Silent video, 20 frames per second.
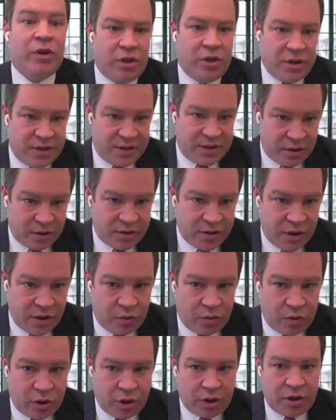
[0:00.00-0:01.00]

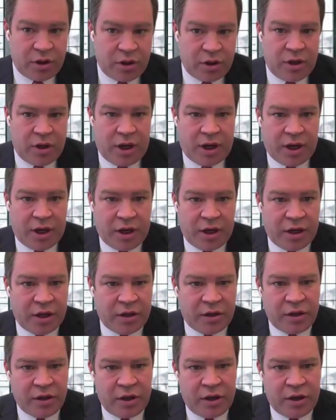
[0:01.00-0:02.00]
consulting work,
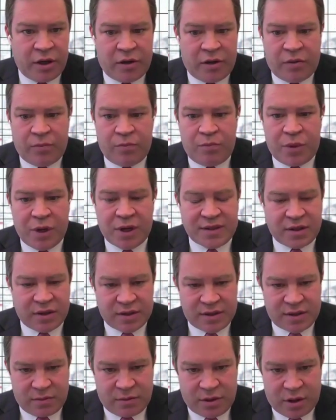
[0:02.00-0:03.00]
and based
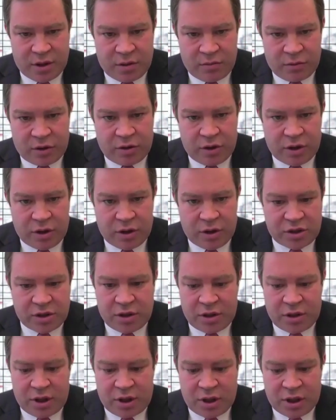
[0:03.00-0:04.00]
on some of the
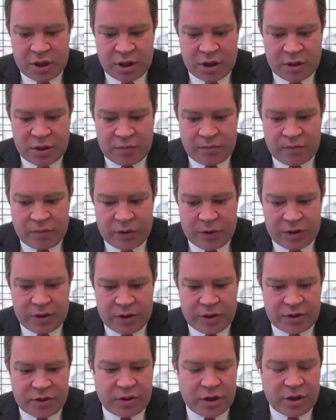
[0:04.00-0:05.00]
immigration
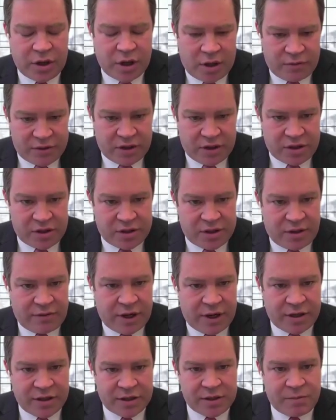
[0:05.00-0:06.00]
attorney conversations I've
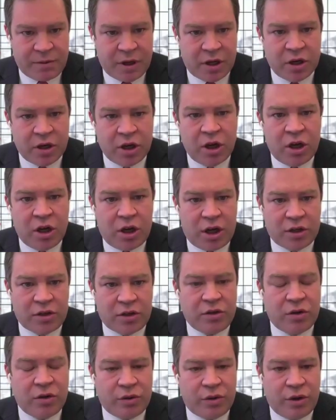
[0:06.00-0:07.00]
had in Spain, I
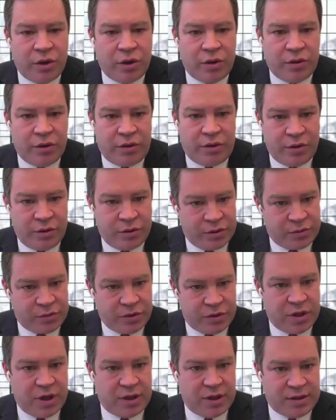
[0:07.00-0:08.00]
don't know that those
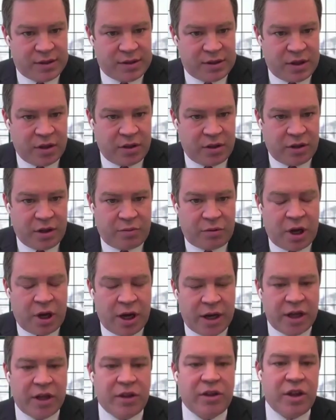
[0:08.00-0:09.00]
would necessarily
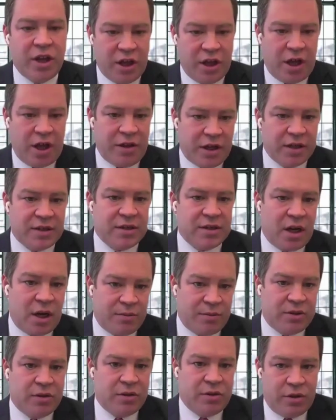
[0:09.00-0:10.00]
apply. I think it's an
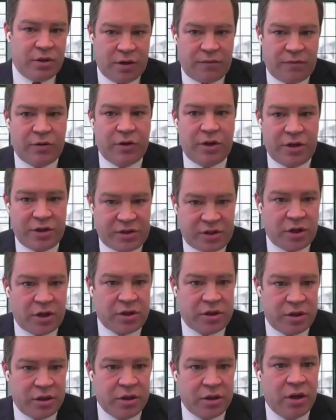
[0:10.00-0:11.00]
opportunity for a
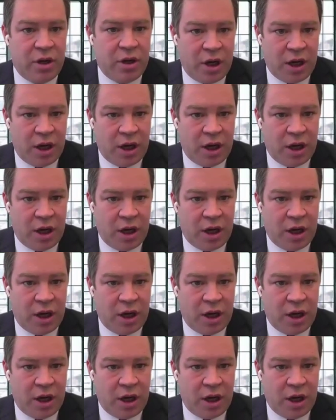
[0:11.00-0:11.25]
discussion